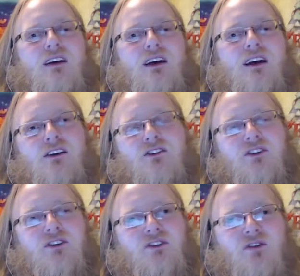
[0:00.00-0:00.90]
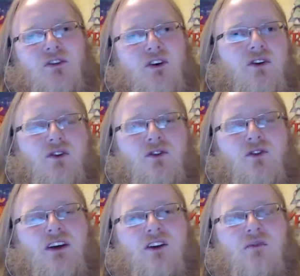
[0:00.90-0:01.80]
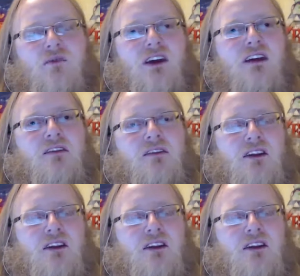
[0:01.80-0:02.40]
it starts to feel a little like you're being, like,